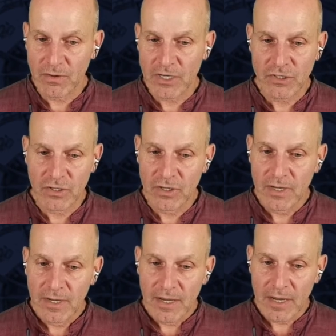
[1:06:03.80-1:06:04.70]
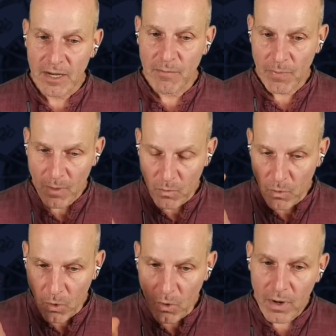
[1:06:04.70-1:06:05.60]
aggression,
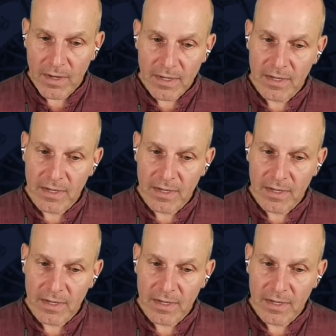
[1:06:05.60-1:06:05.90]
war,